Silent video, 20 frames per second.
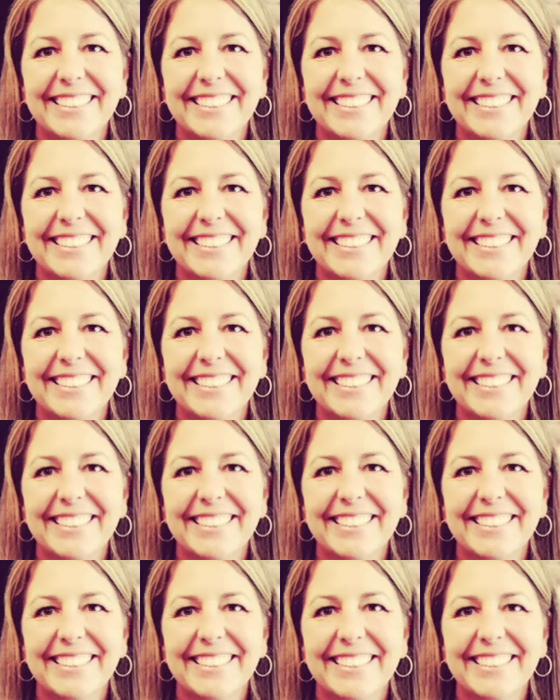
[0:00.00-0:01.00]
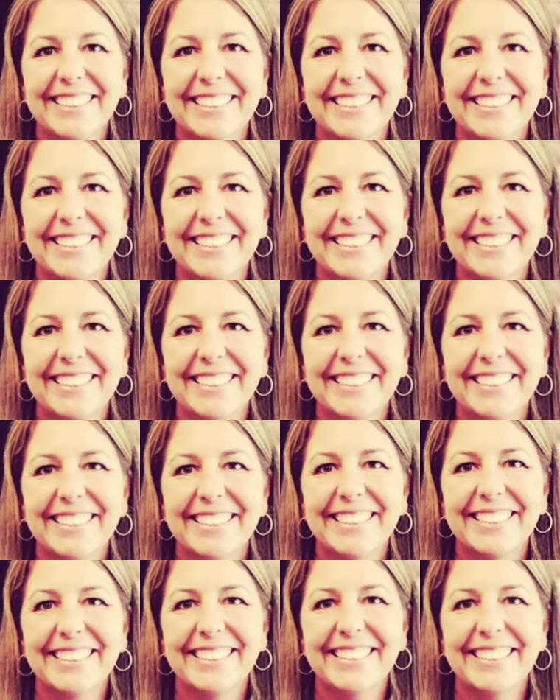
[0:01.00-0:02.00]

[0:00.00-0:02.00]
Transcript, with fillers: I see a lot of head, heads down.